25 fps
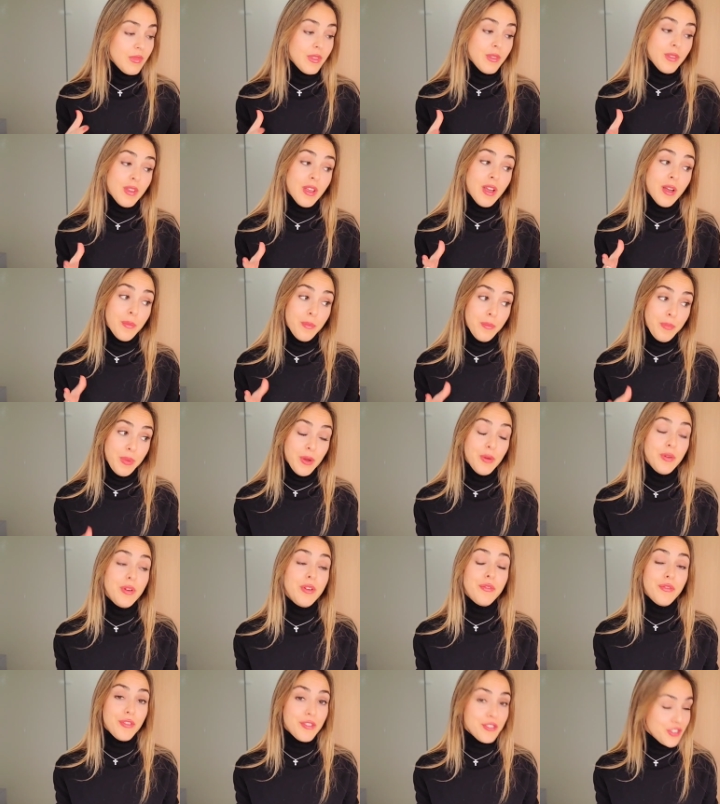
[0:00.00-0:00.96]
a
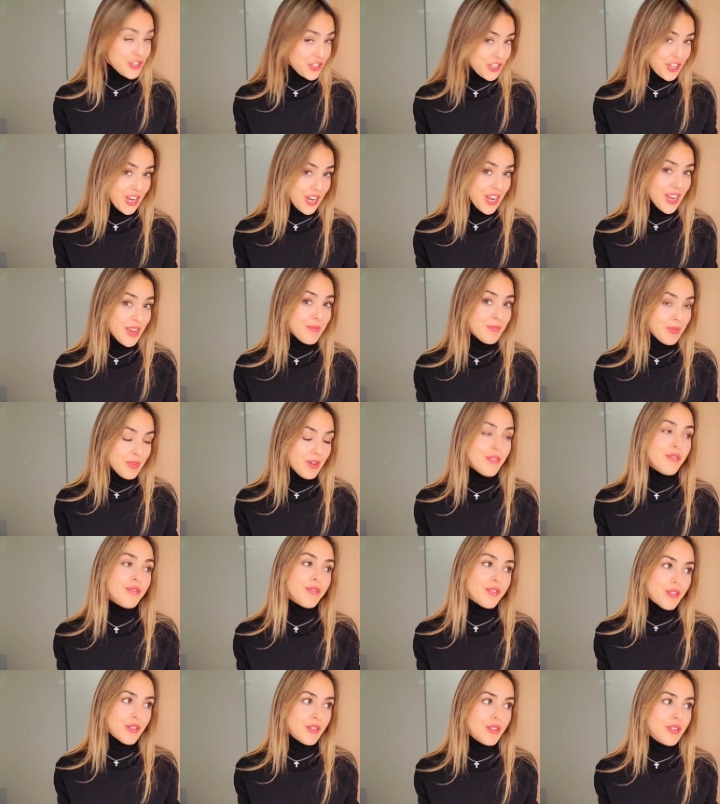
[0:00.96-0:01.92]
beautiful shape, of
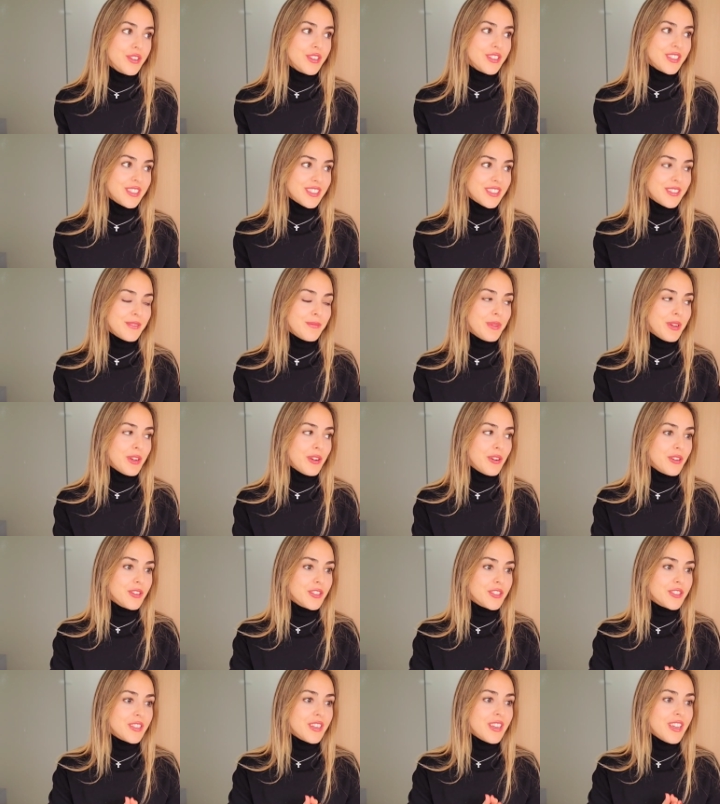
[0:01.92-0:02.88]
course,
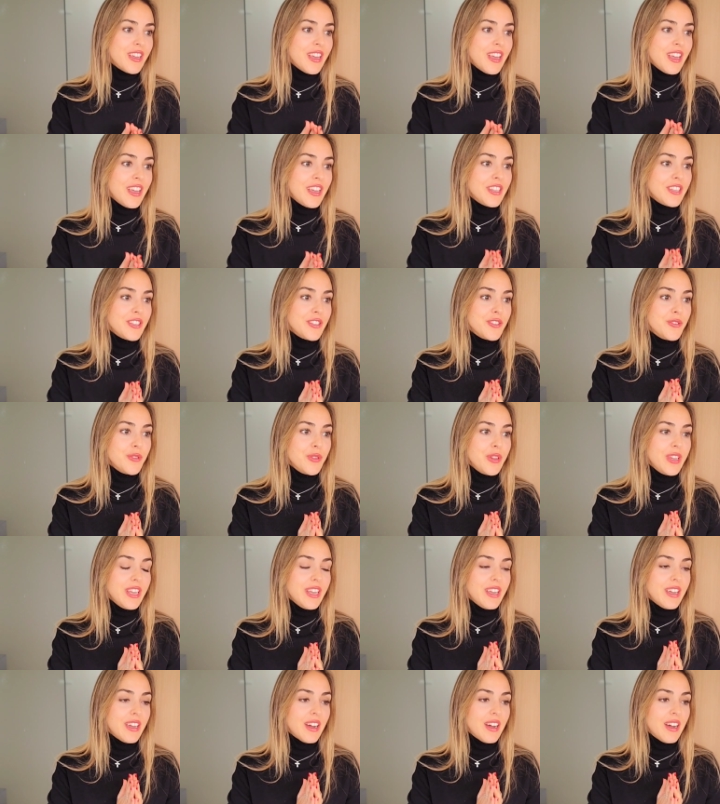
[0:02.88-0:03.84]
because
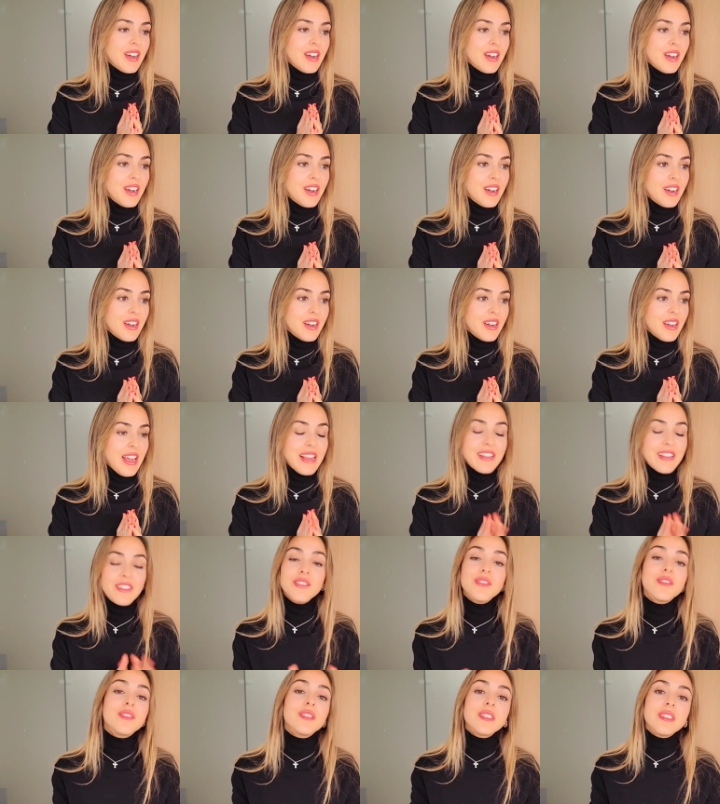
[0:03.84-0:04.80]
doing uh,
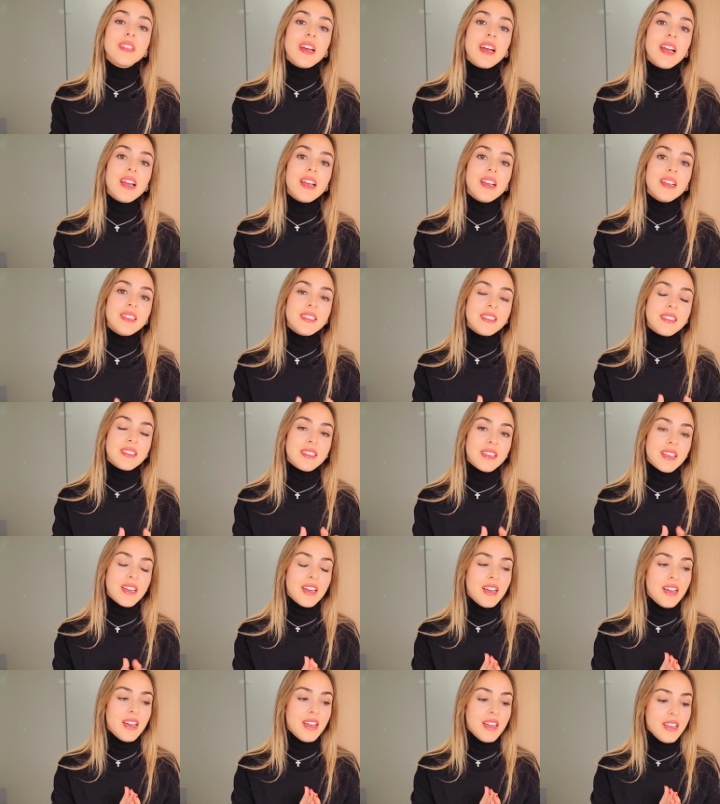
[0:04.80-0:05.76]
exercise
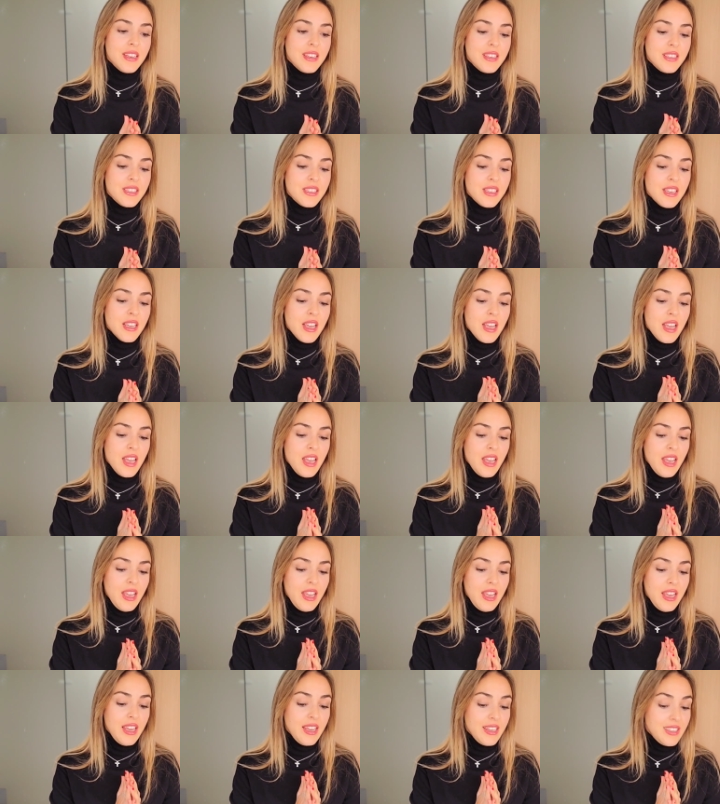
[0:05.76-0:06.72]
and
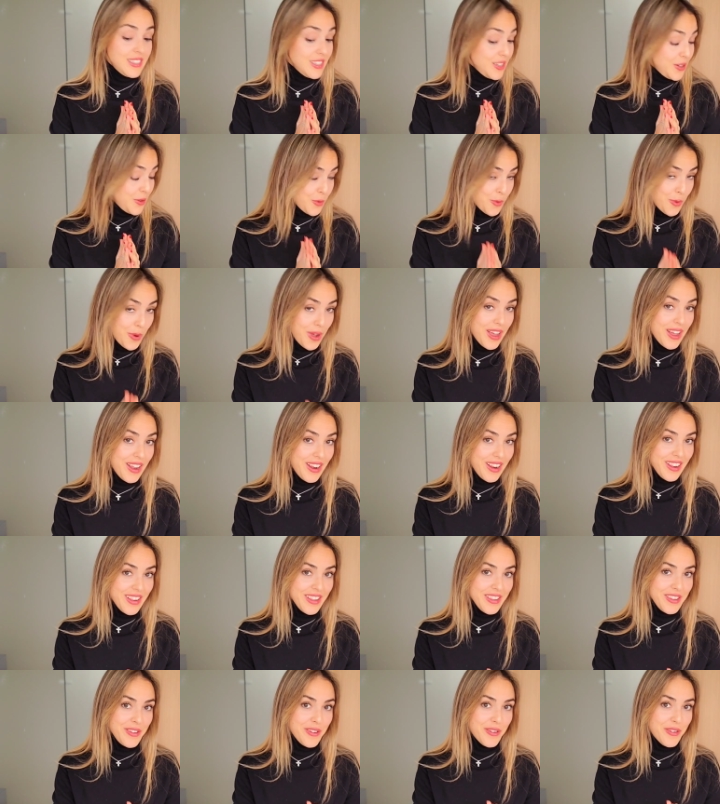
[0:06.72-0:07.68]
eating
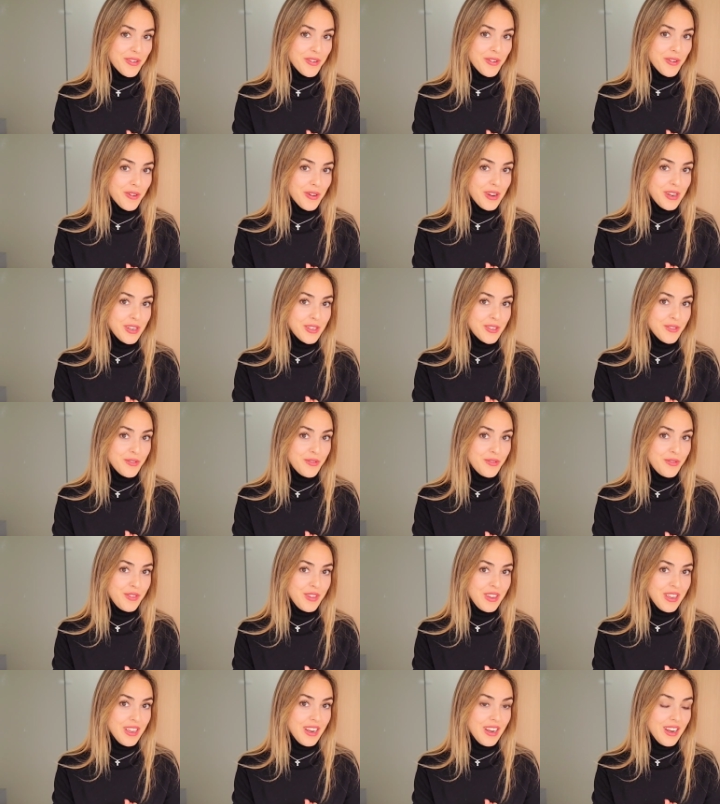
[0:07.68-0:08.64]
well, you're going to
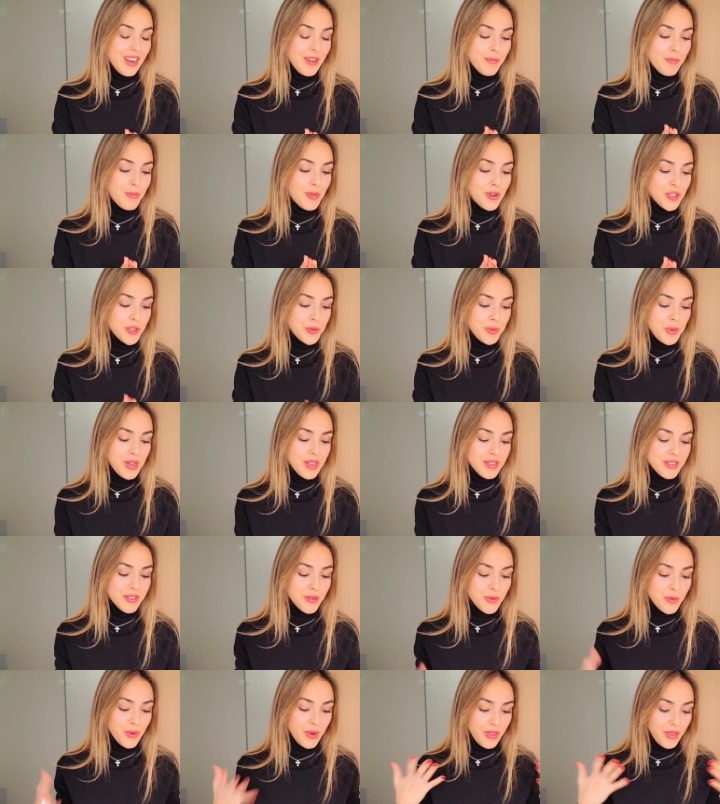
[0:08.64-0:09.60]
feel much better
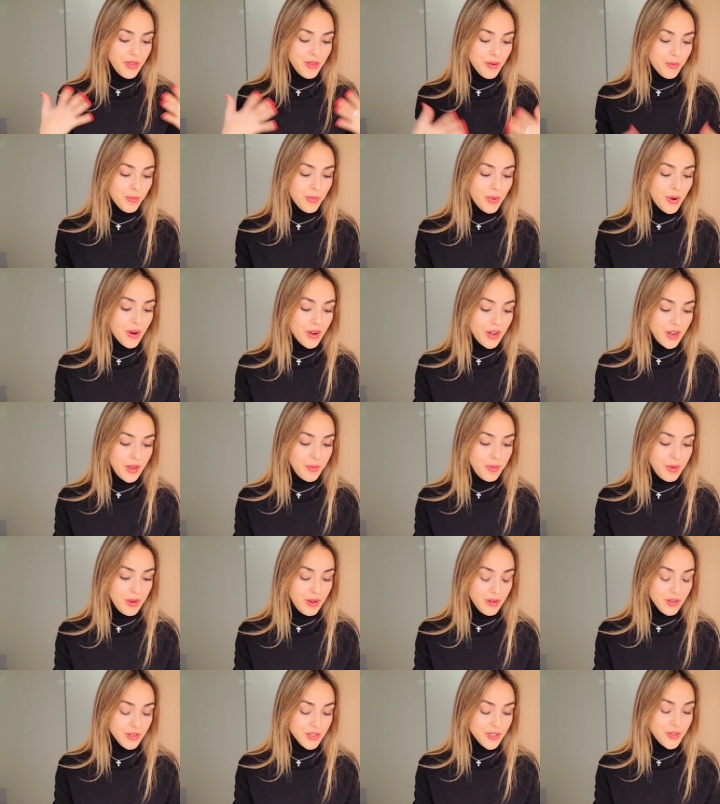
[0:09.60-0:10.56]
with your body
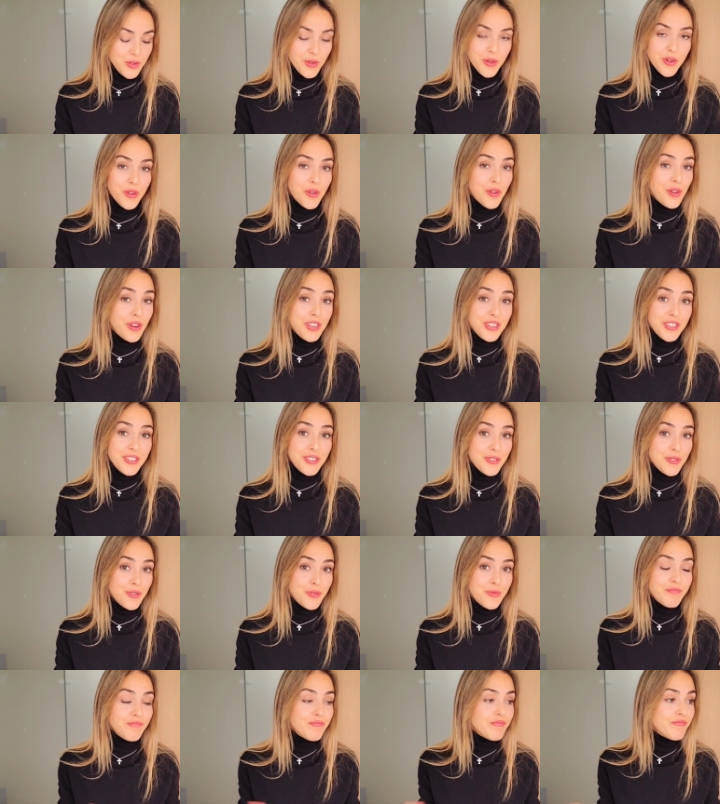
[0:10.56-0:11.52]
because you're going
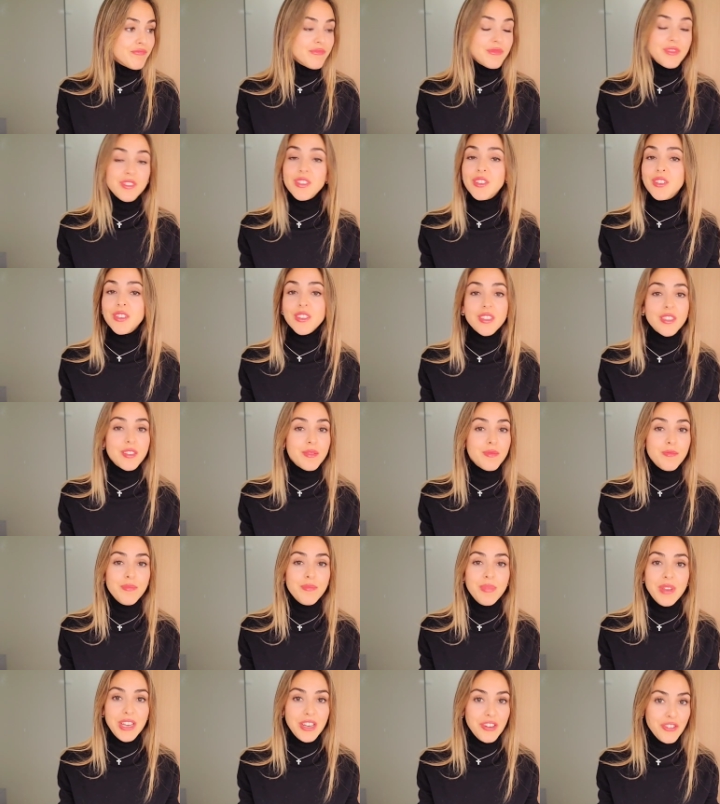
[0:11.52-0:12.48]
to just
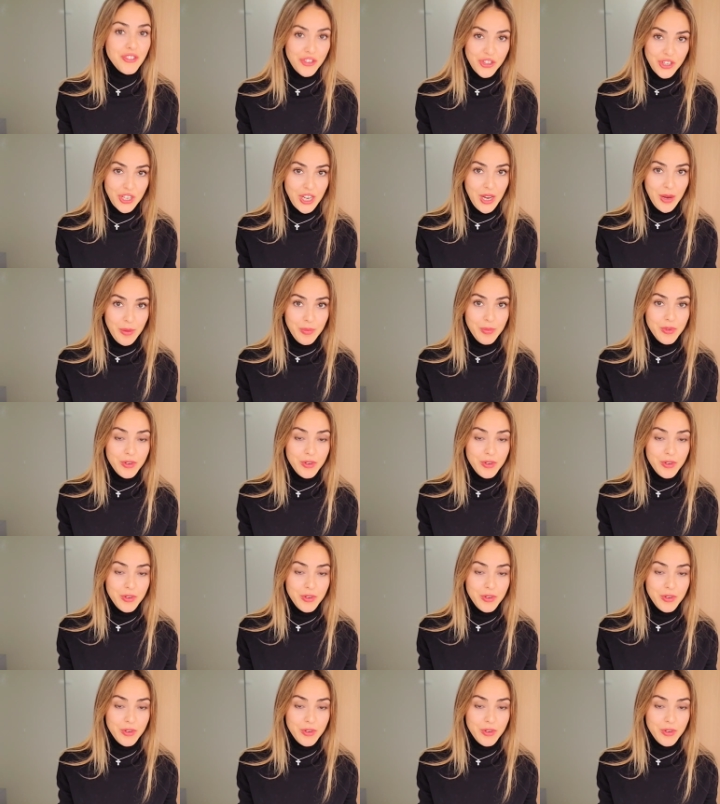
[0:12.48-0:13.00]
be in shape.